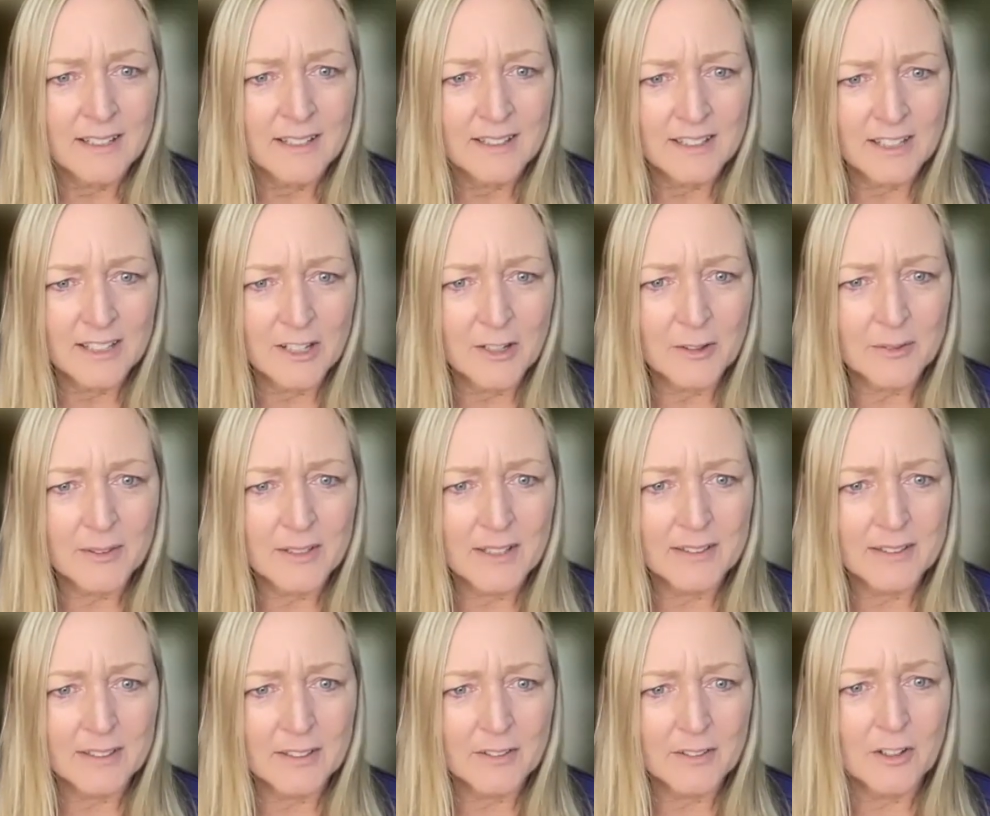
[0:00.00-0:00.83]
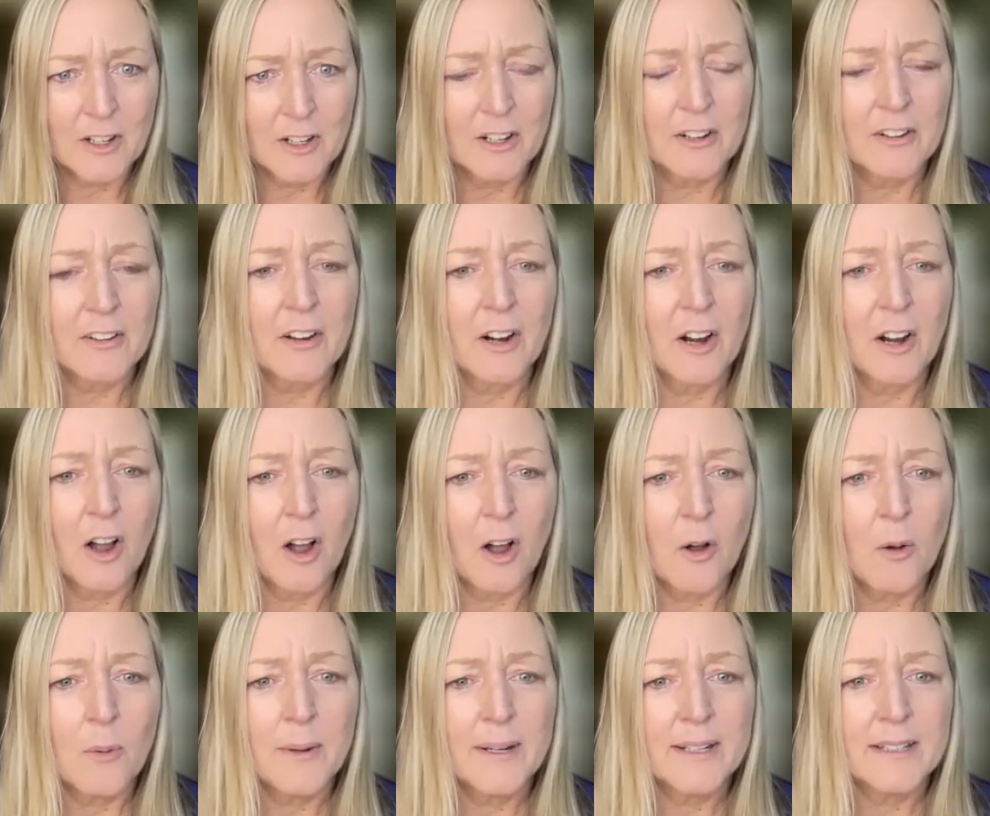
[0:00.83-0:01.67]
that there are
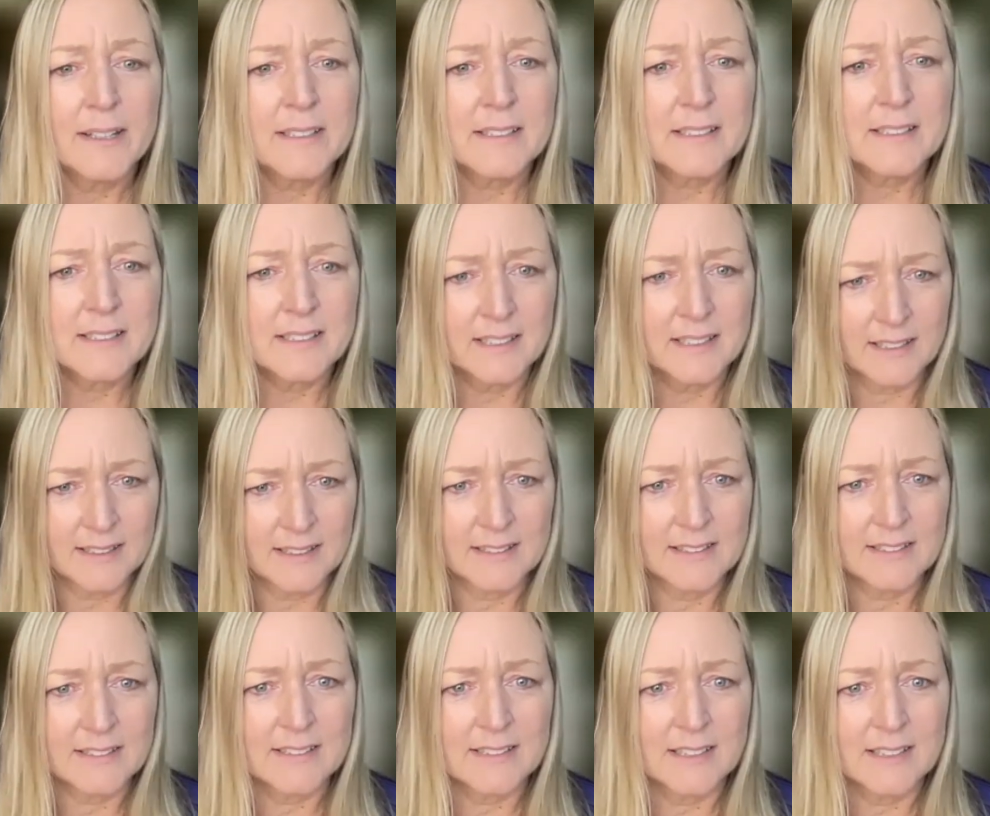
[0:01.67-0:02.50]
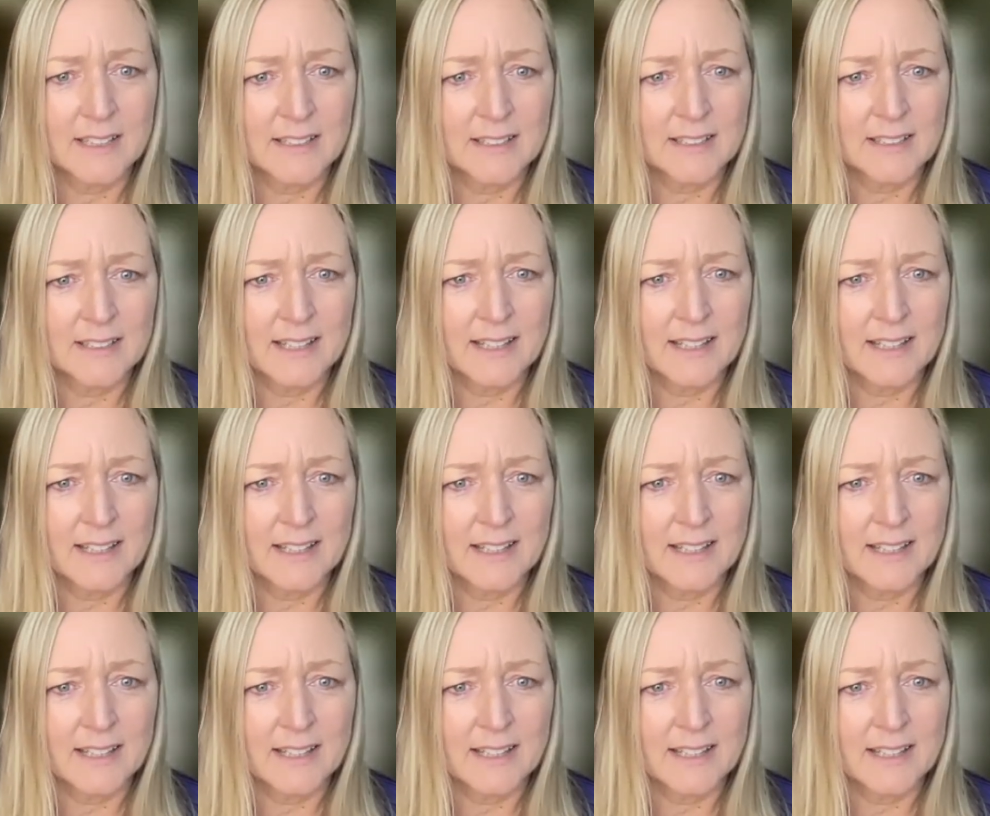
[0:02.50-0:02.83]
always things that